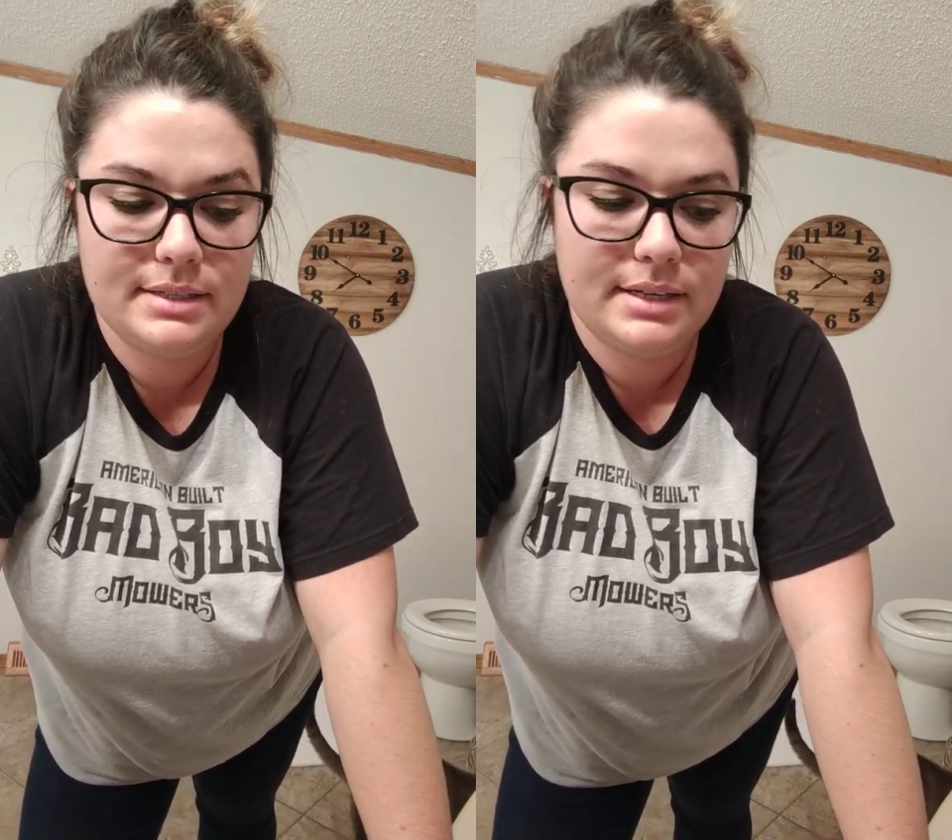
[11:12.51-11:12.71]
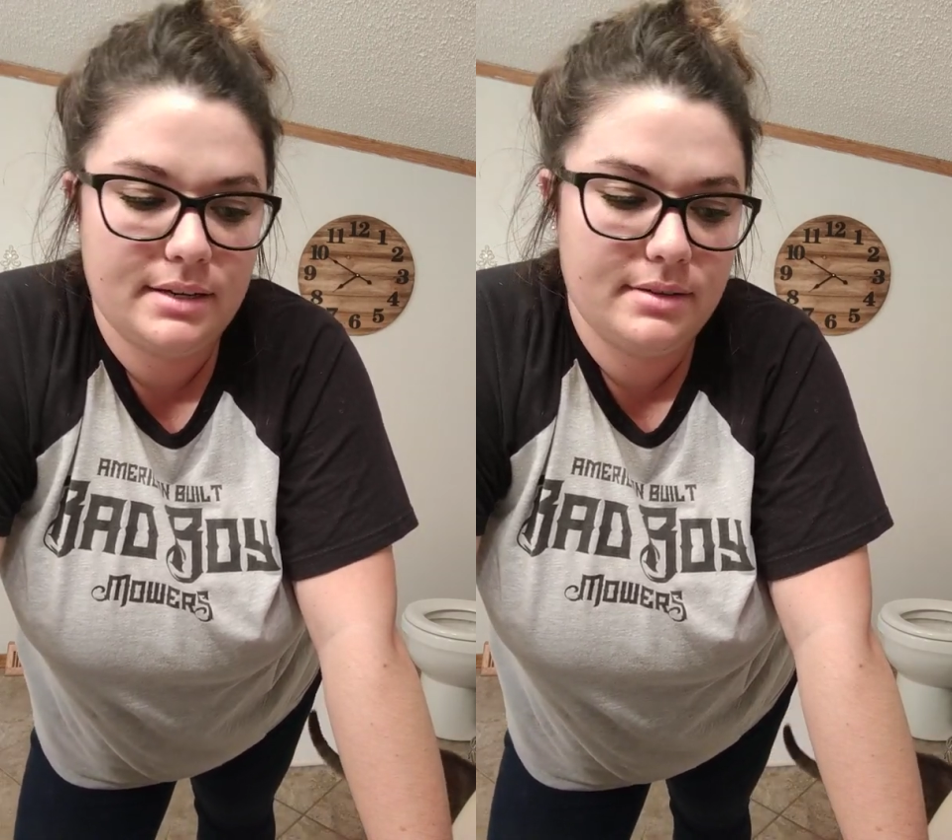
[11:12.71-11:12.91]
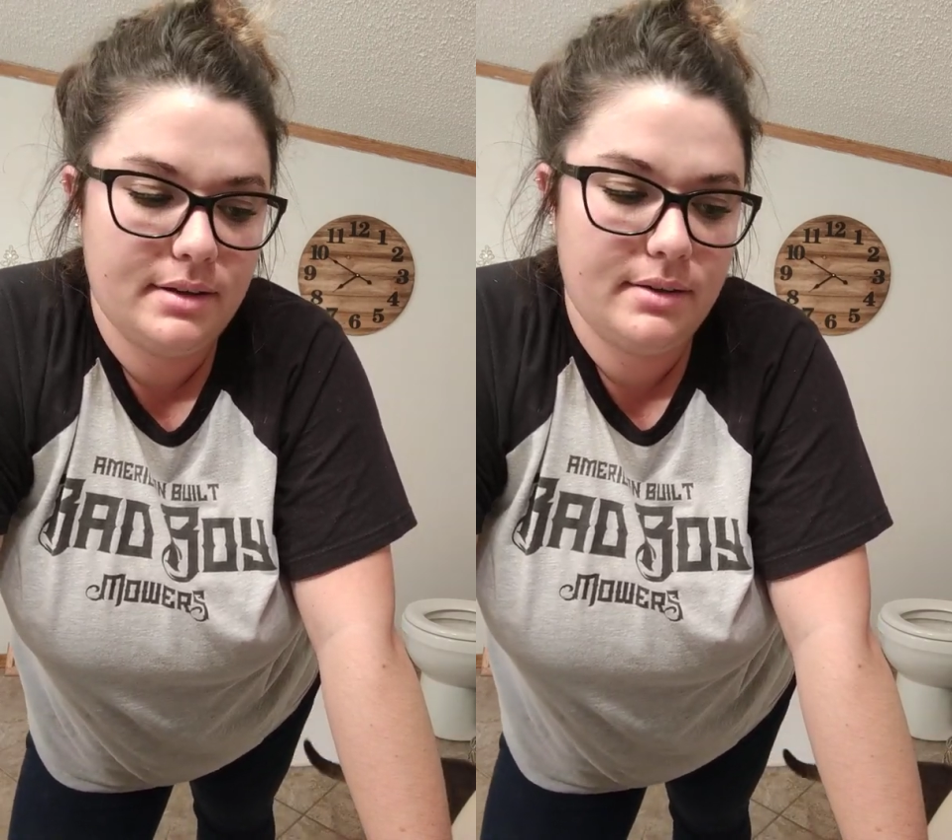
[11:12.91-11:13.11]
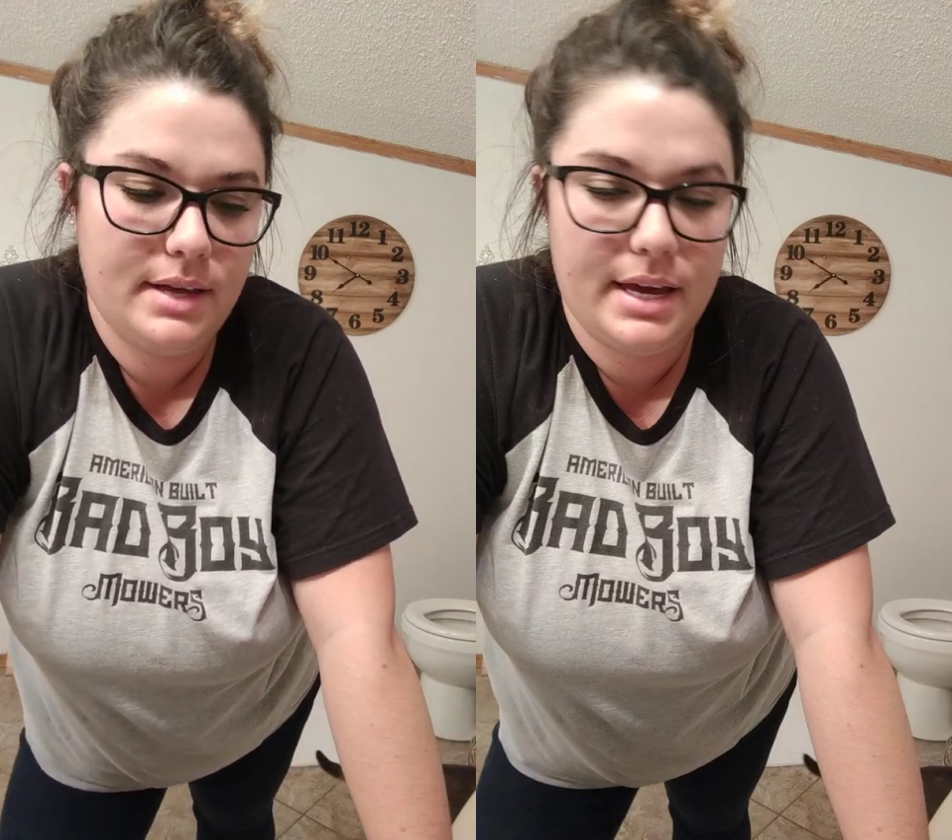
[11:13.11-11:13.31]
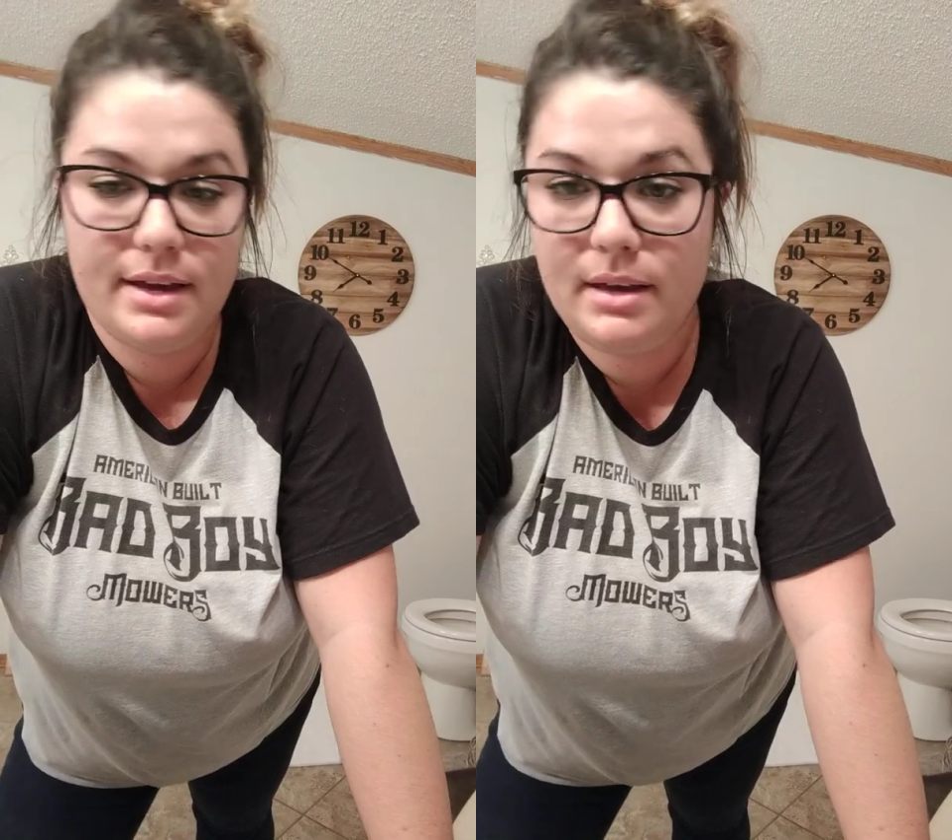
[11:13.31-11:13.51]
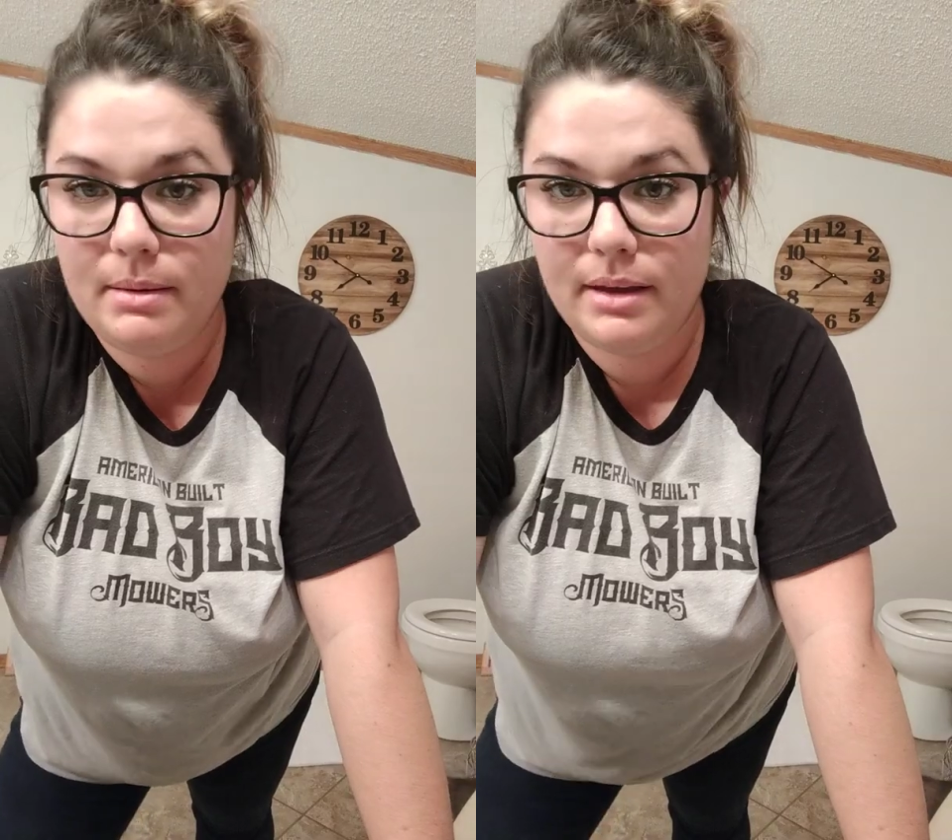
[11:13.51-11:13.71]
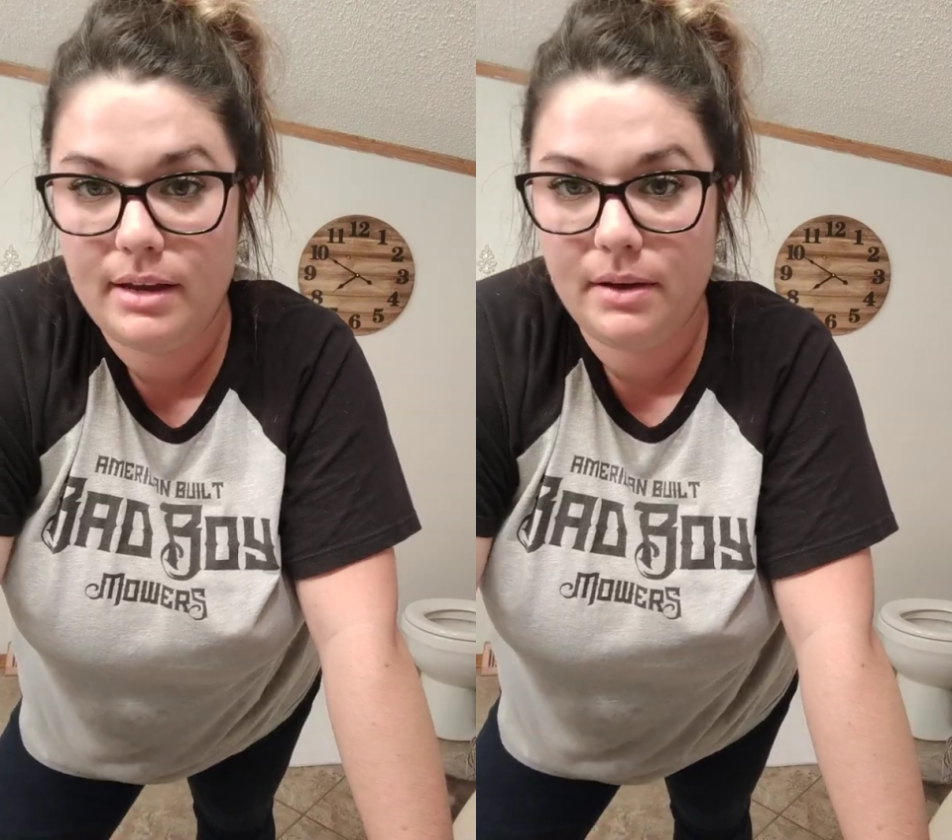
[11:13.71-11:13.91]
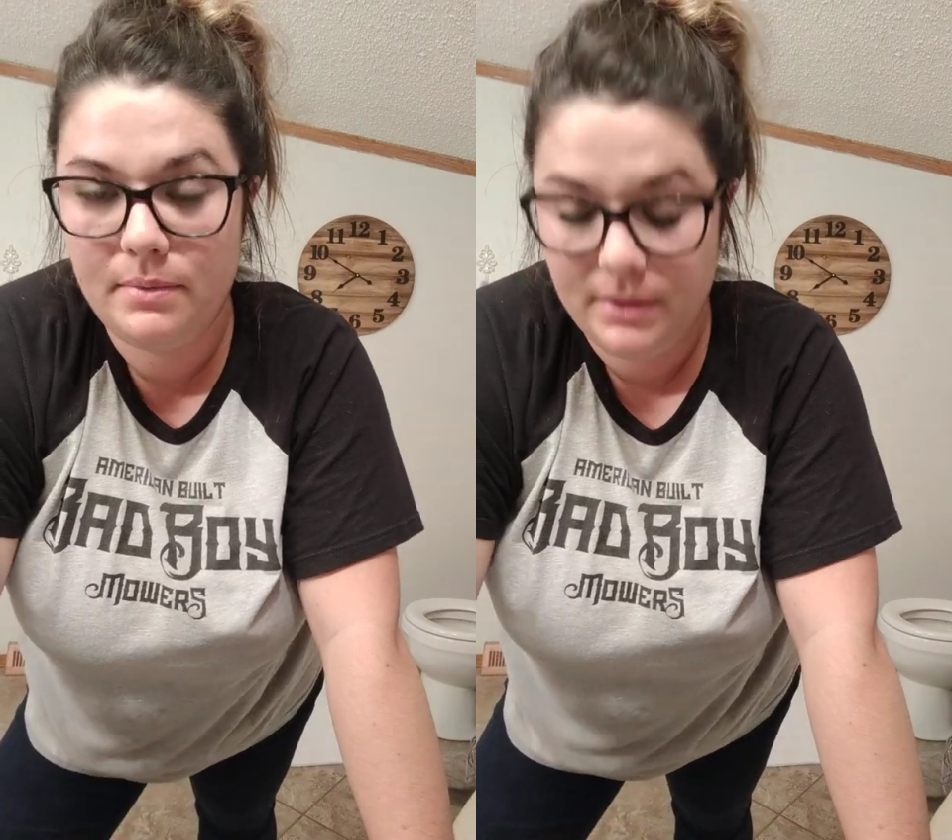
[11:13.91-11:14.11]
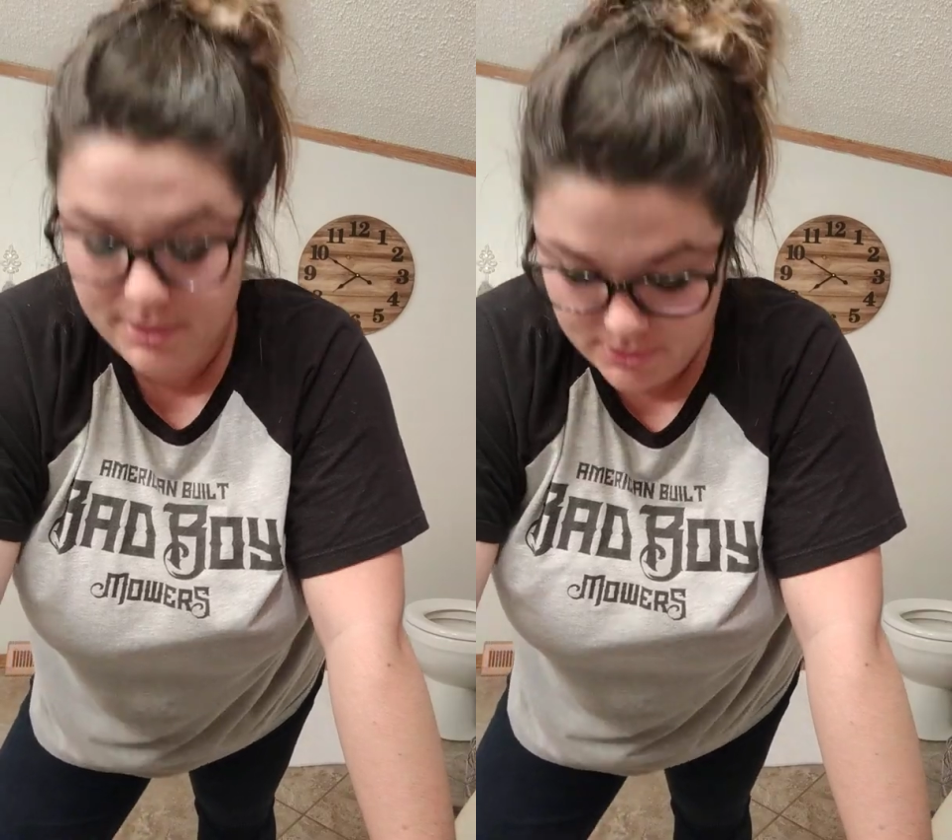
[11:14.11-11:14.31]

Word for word: It's like, okay, come on now.